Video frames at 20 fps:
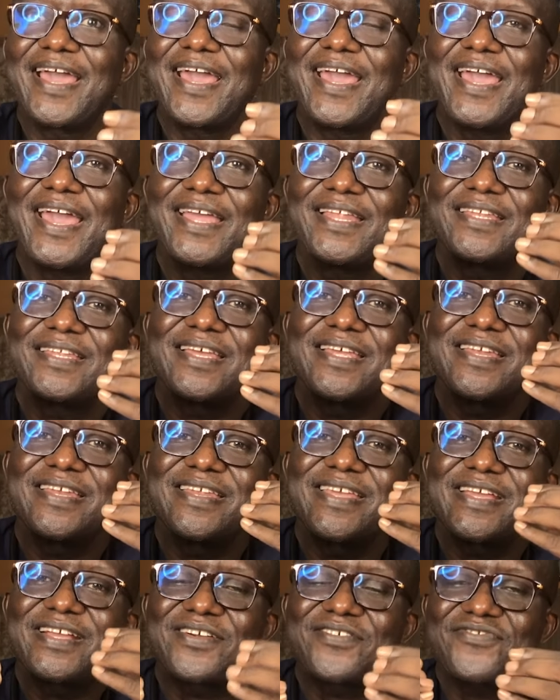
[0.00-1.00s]
and
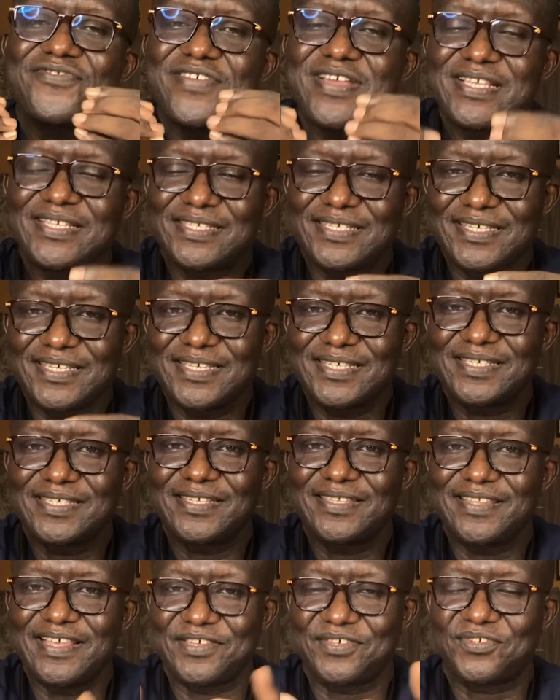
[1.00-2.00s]
decreases
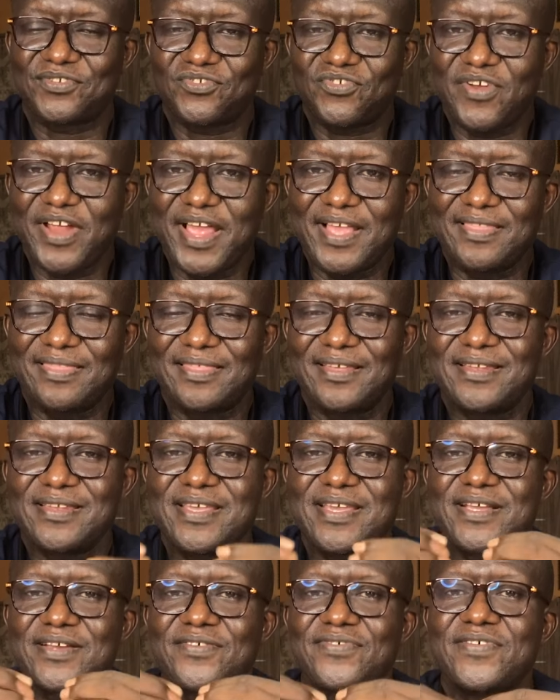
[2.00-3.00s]
the strength,
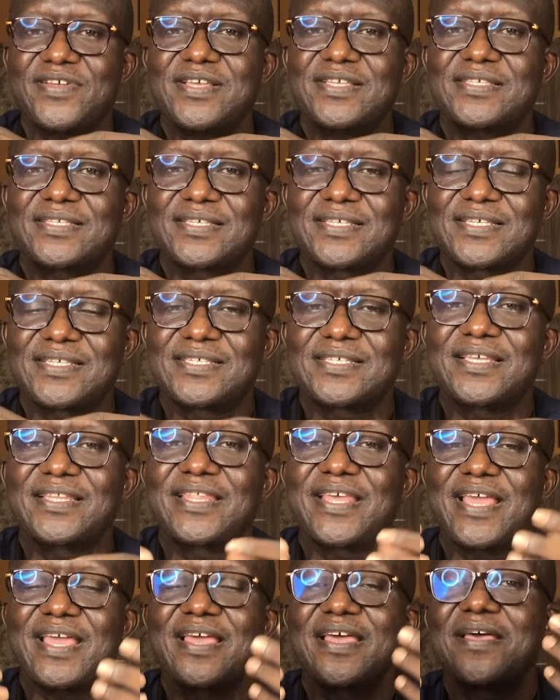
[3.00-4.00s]
decreases
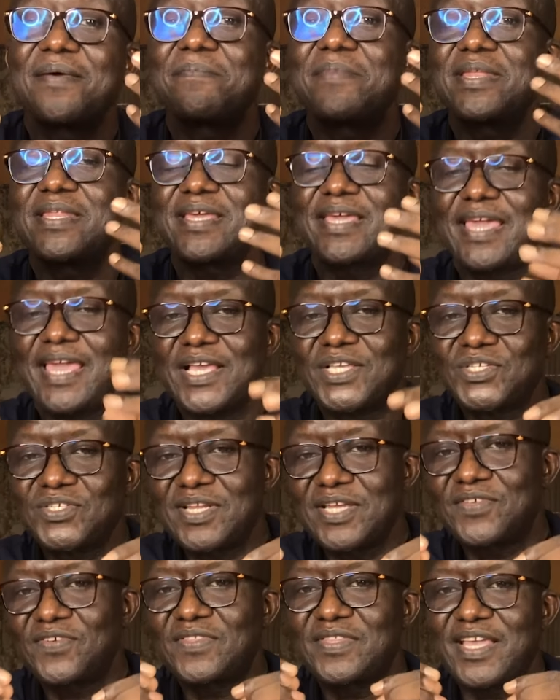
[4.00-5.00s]
the medication
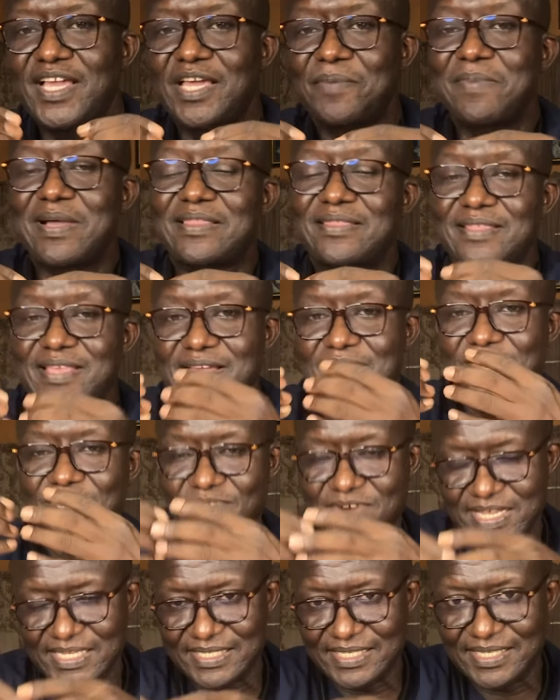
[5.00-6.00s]
that you take, but
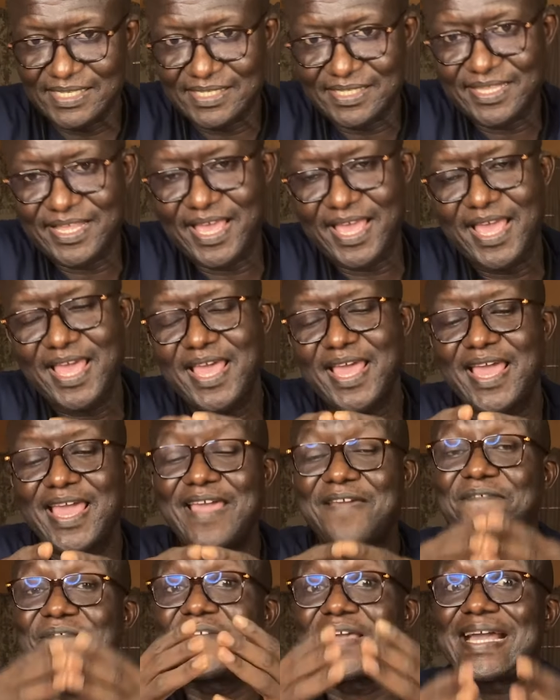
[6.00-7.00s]
decreases the
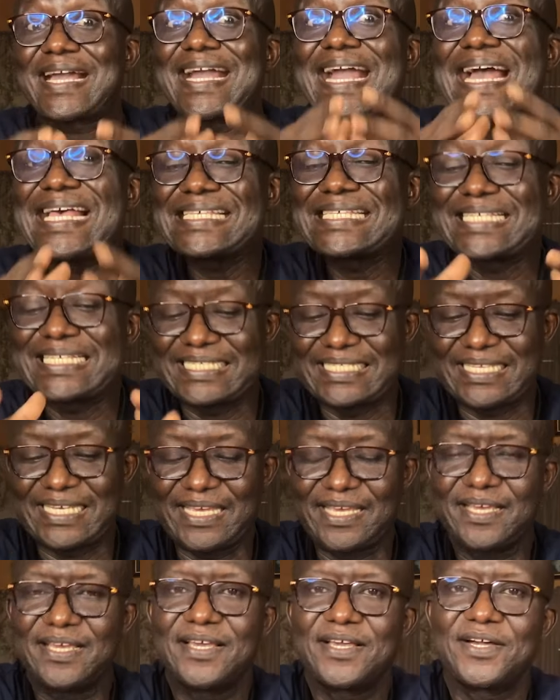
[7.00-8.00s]

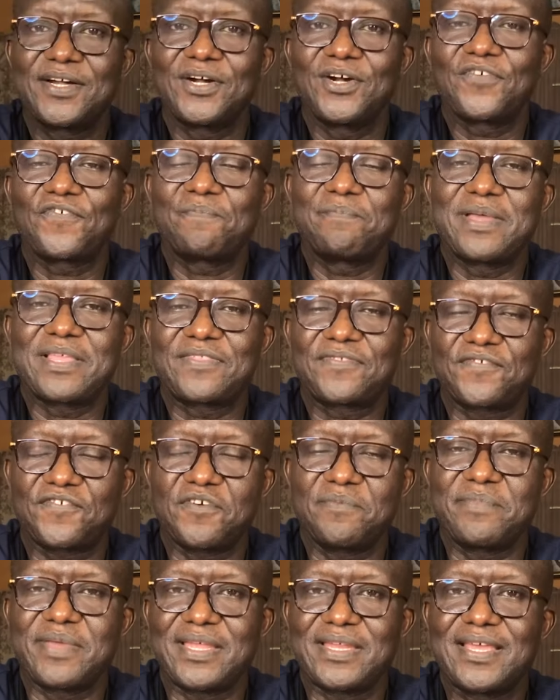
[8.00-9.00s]
efficacy of
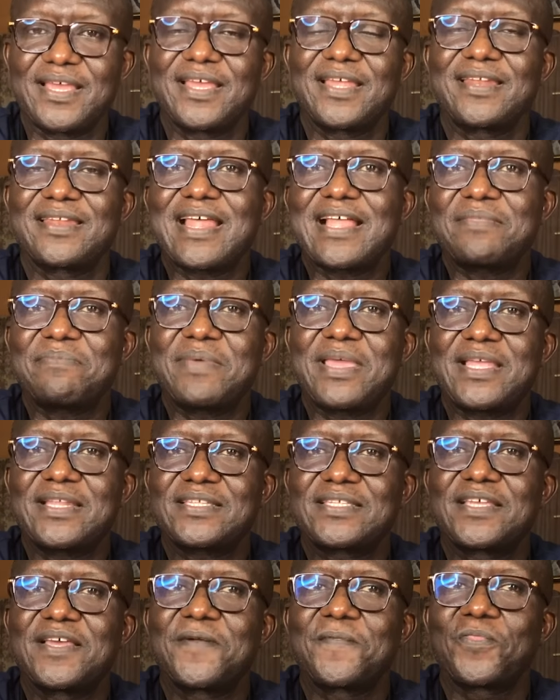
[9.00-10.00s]
metformin. That
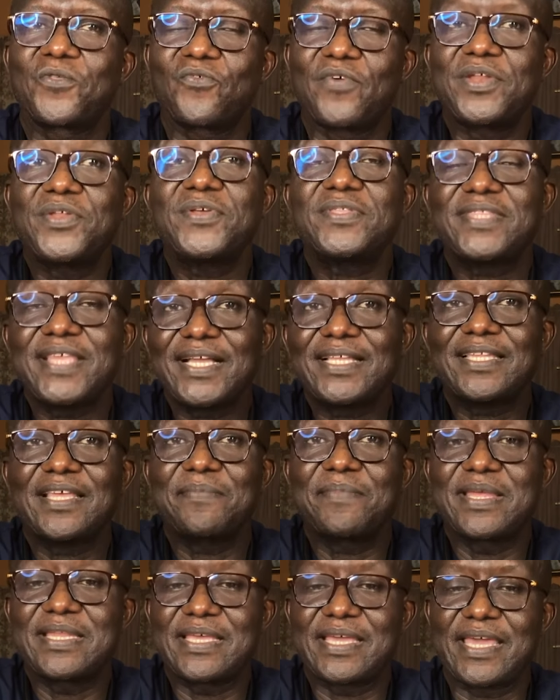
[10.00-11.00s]
means when you take the
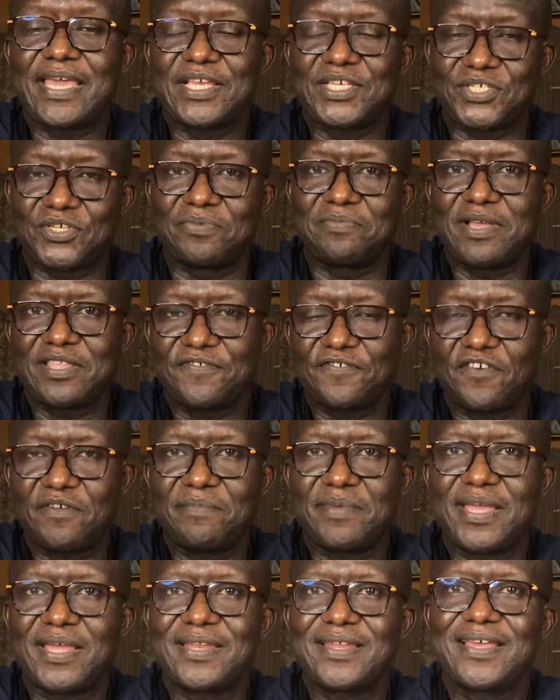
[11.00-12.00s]
medication,
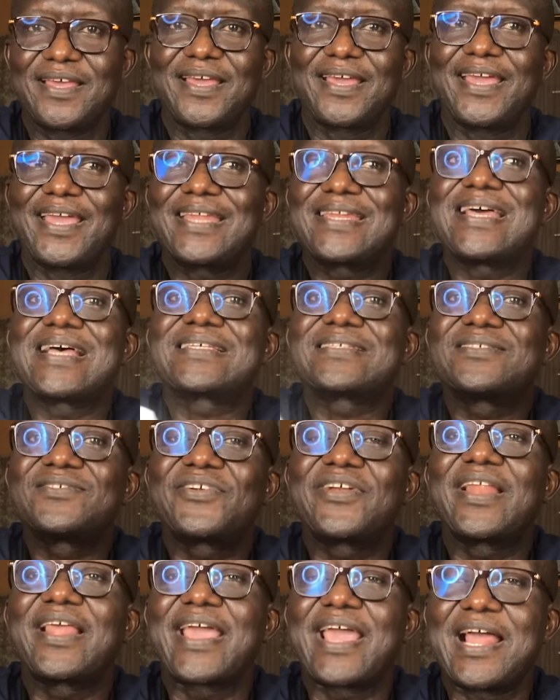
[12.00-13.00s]
metformin, it doesn't
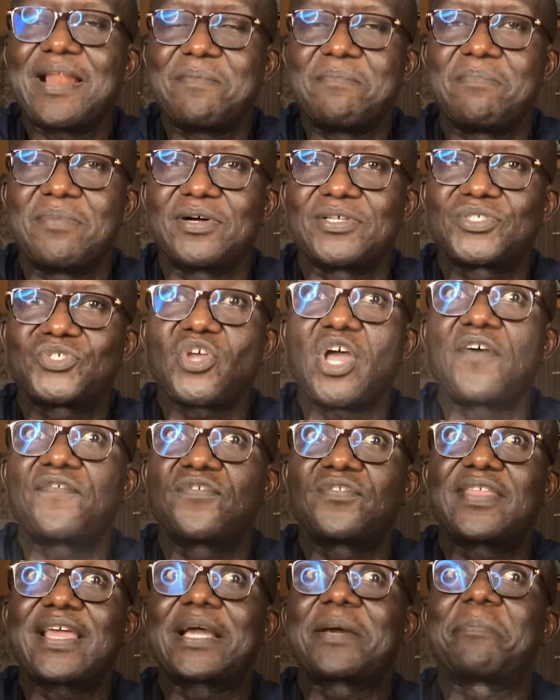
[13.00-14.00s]
really help much, so you have
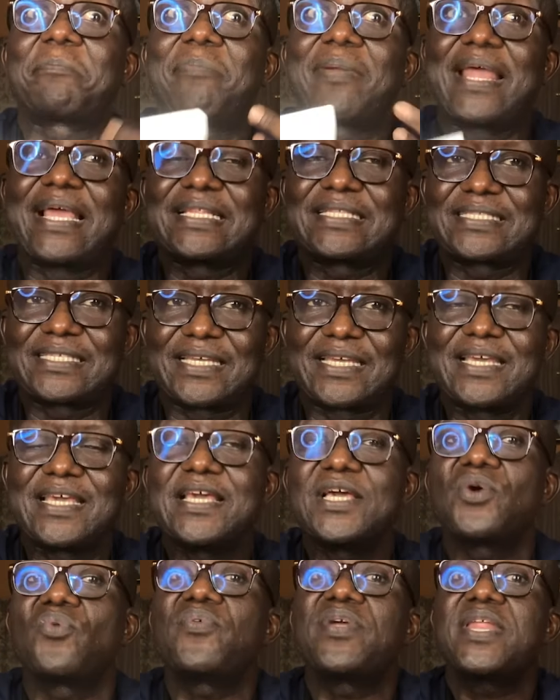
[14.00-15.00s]
to take plenty.
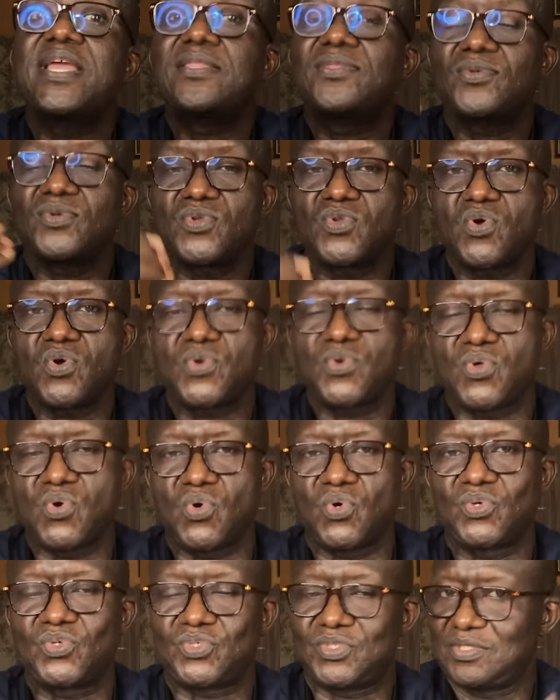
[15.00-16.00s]
We need to know
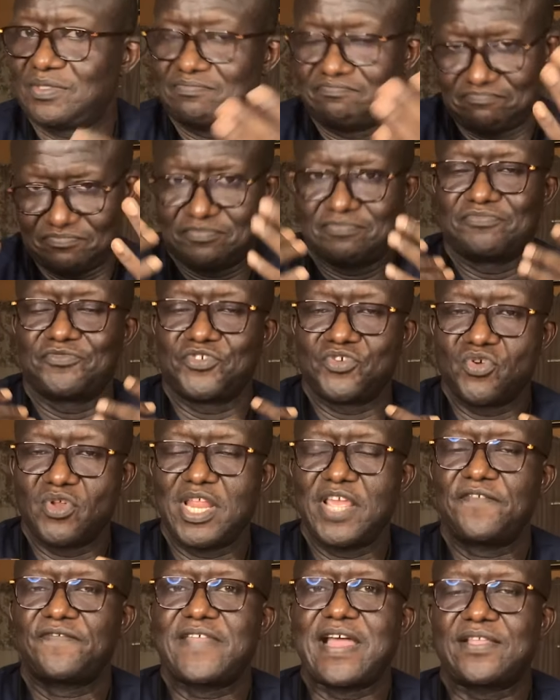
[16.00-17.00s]
those. You
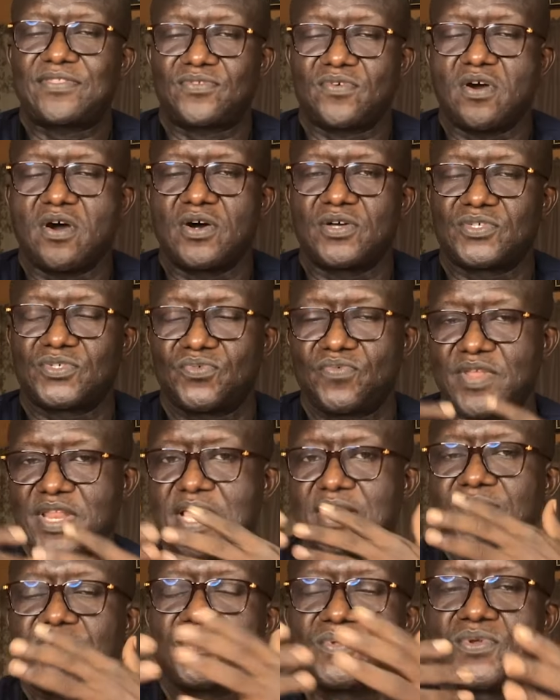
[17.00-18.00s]
leave that to us. We
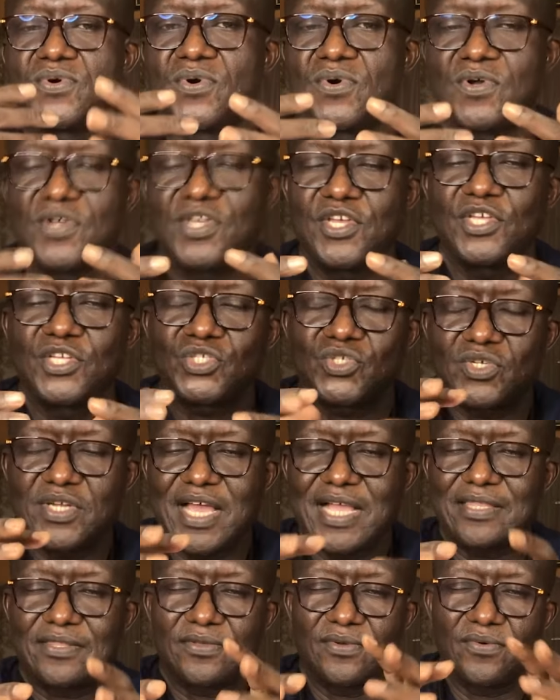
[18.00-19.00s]
need to know so
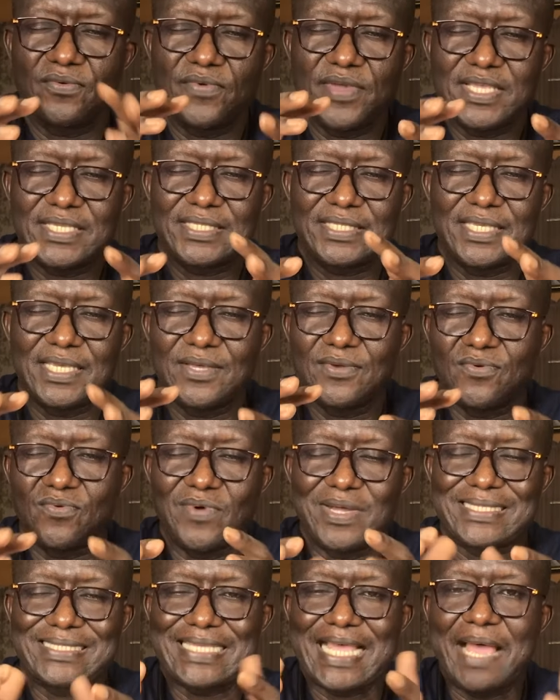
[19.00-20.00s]
that we see
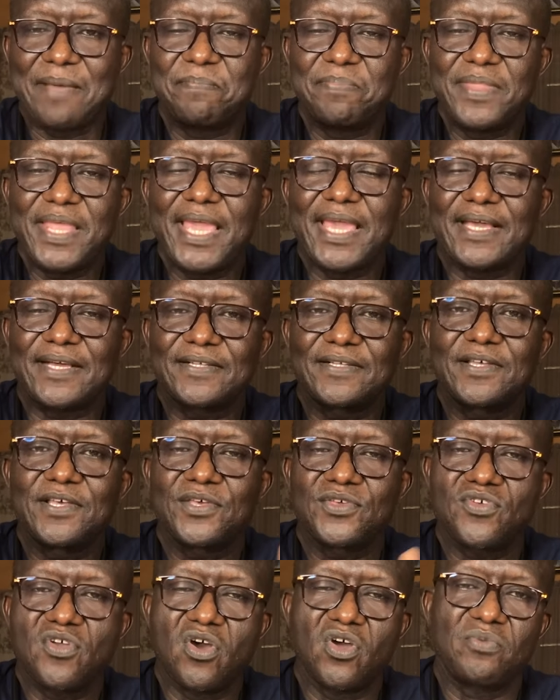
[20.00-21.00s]
what's happening.
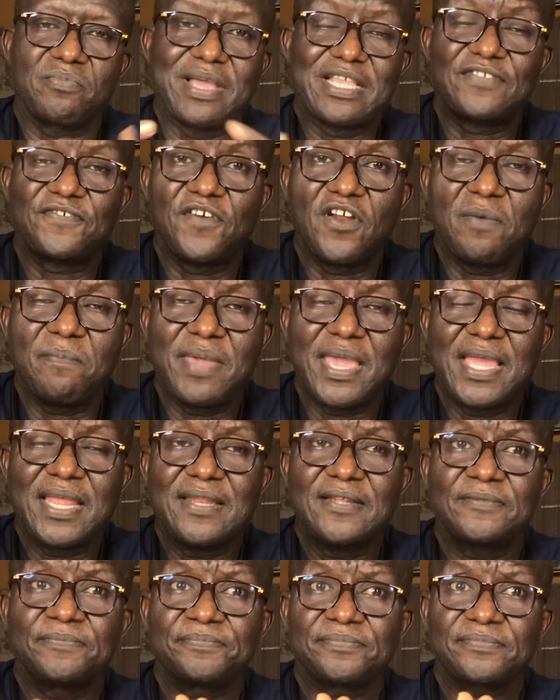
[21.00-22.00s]
You're on metformin